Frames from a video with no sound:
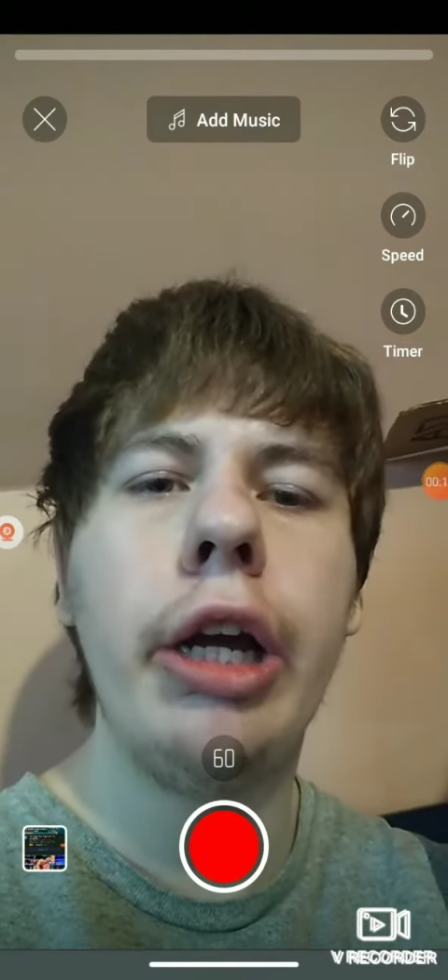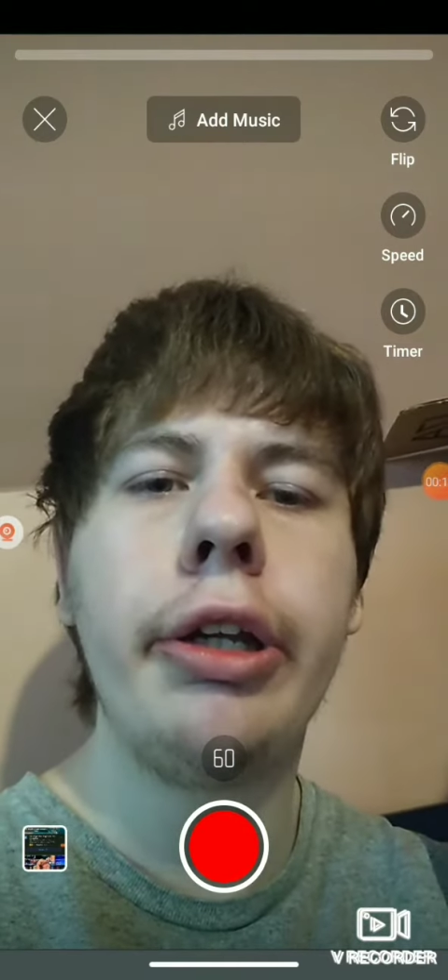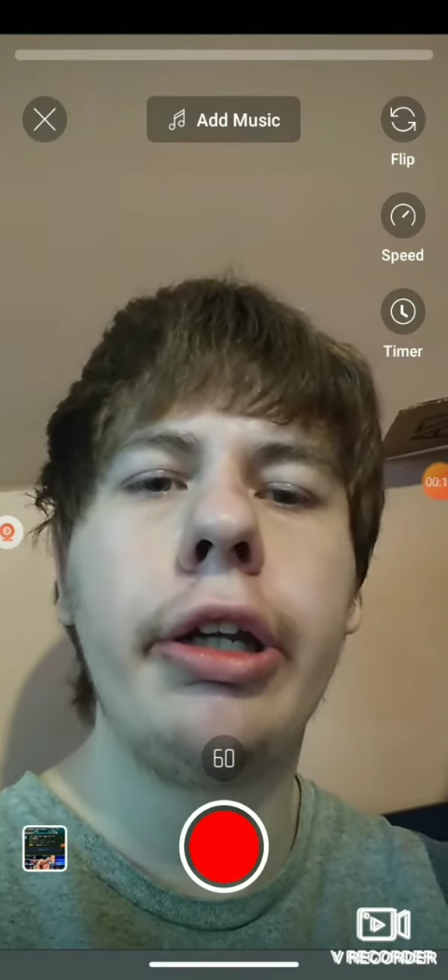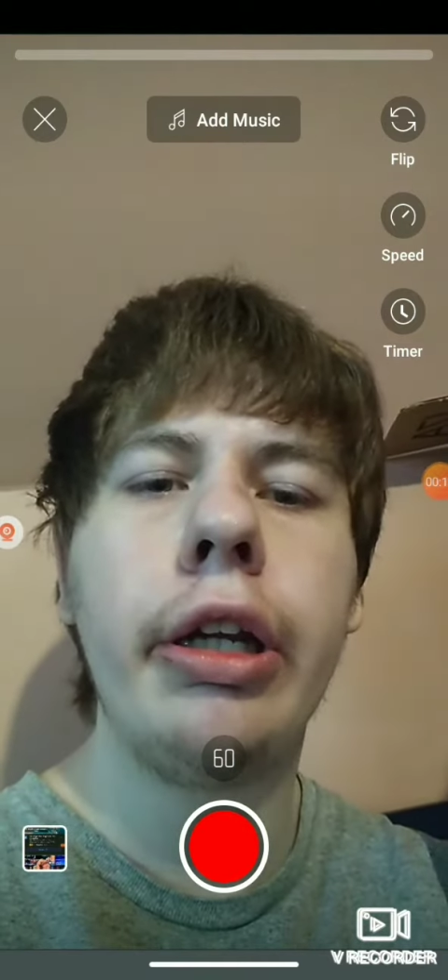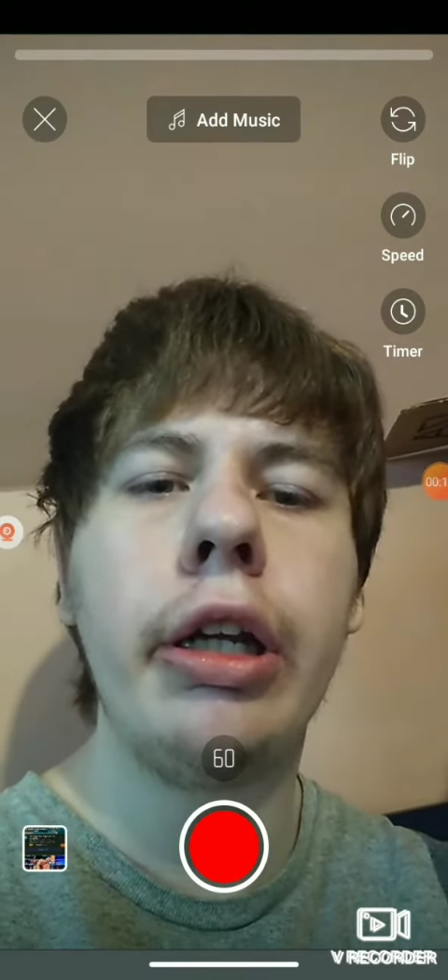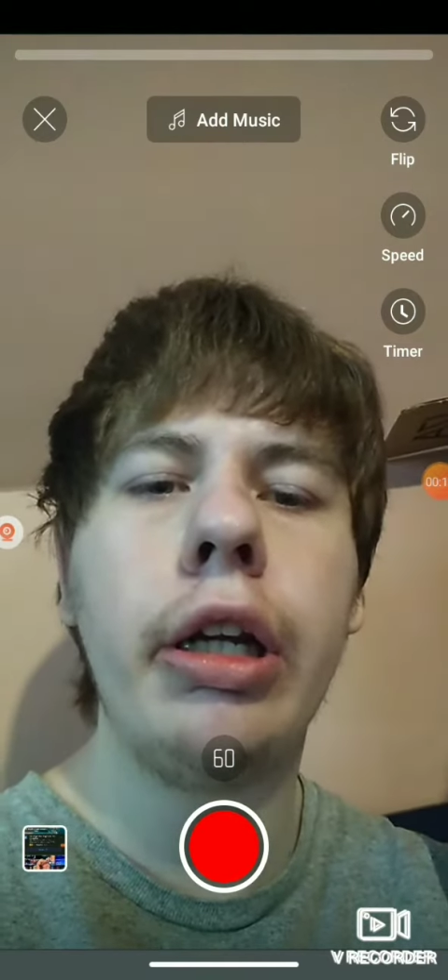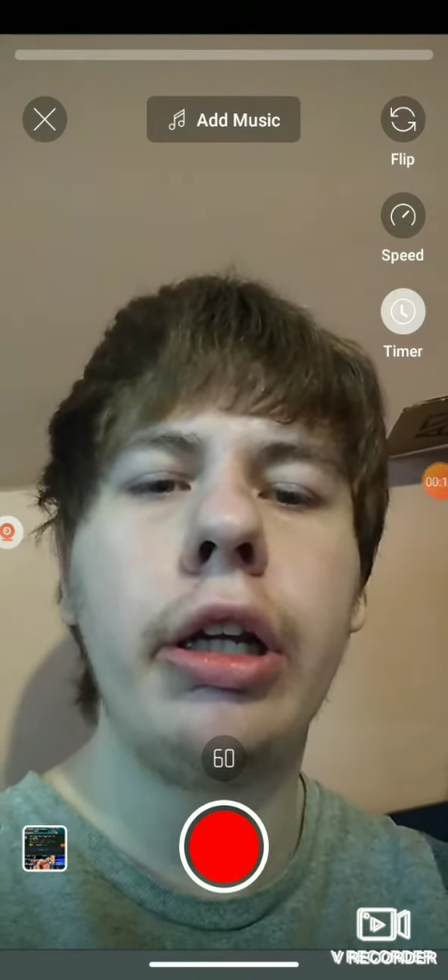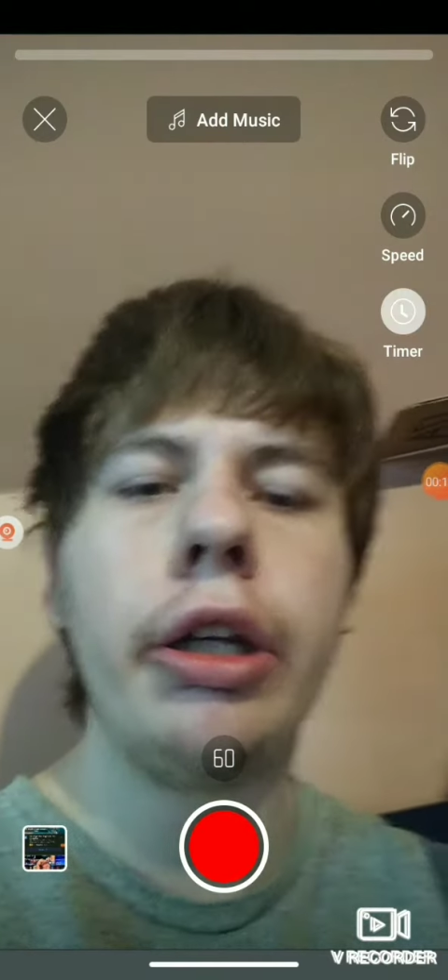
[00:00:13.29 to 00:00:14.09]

Then you